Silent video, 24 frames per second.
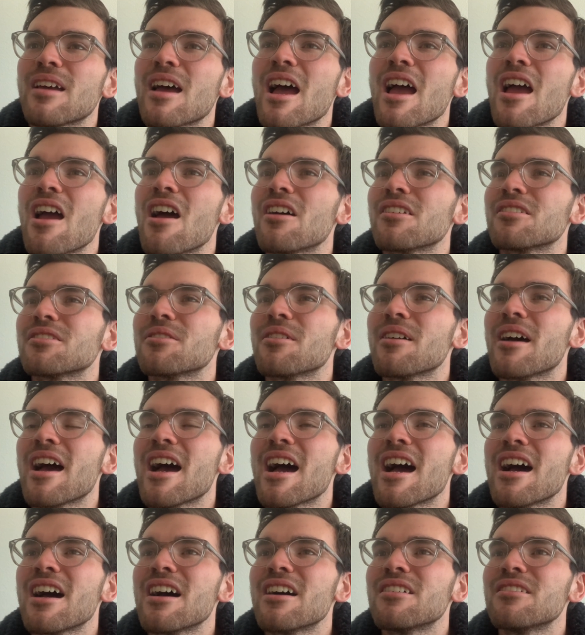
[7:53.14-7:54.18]
I also
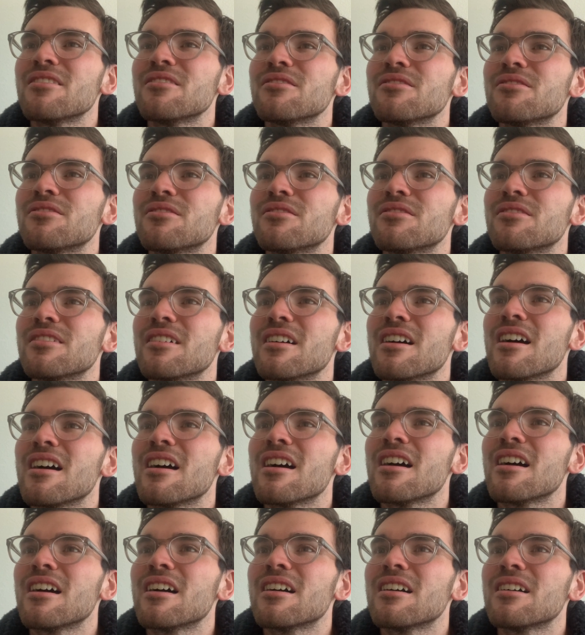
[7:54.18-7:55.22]
have
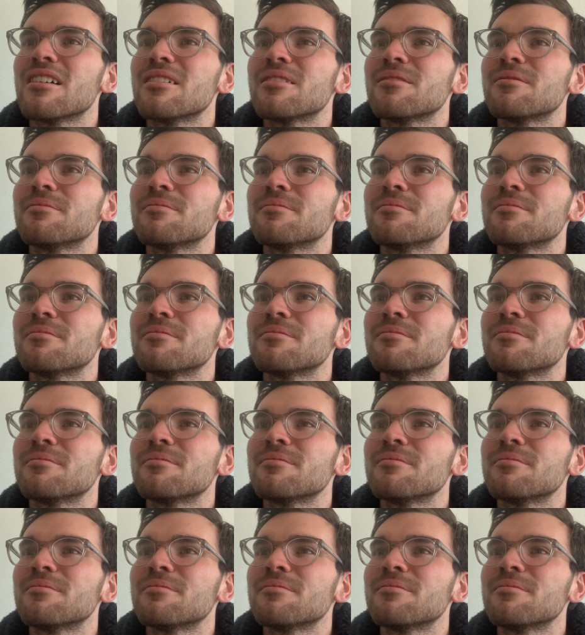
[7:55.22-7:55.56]
a